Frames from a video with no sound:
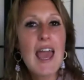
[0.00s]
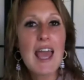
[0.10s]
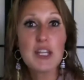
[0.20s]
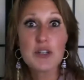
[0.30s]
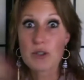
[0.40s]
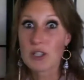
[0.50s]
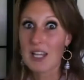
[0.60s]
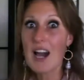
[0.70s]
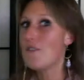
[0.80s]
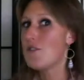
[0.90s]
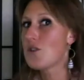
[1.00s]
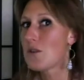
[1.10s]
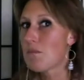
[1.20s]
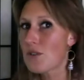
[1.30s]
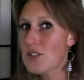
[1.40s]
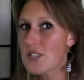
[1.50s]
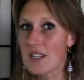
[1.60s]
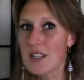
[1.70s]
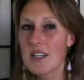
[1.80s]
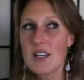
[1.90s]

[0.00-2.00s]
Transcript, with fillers: and you're live you're in person